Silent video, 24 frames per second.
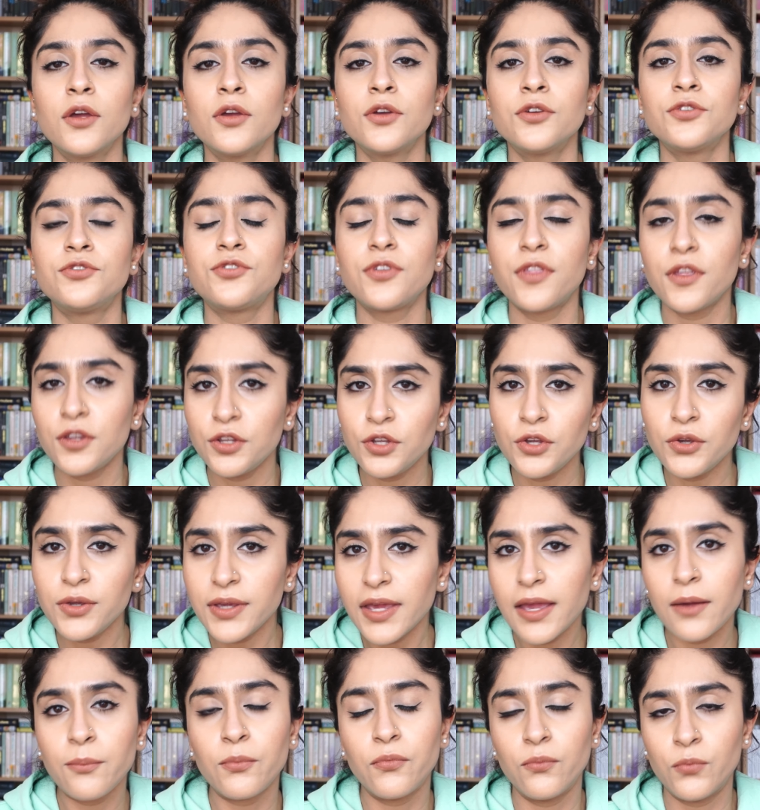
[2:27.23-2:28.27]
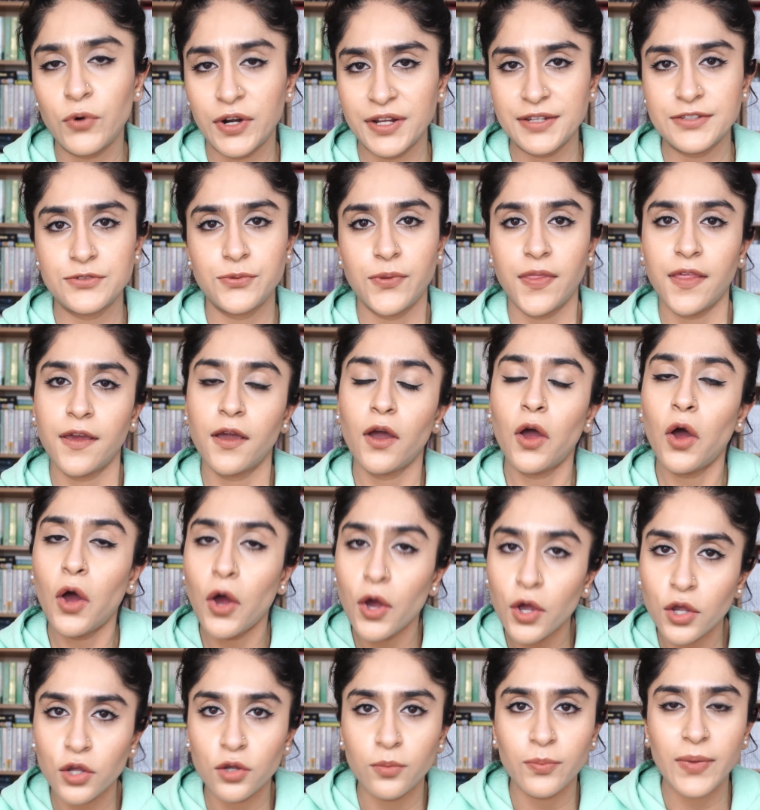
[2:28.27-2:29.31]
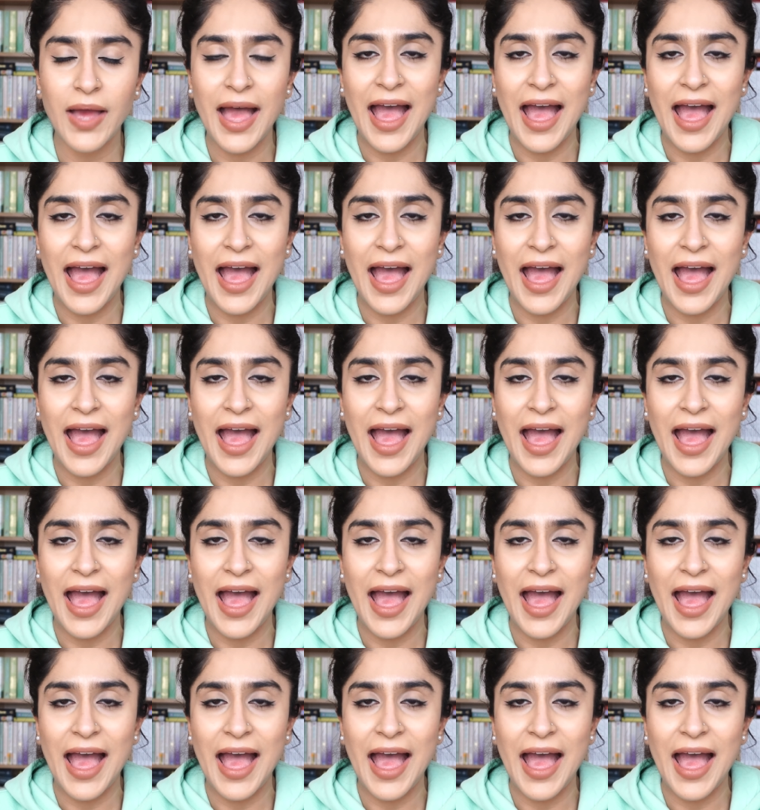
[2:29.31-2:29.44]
So the new year brings with it hope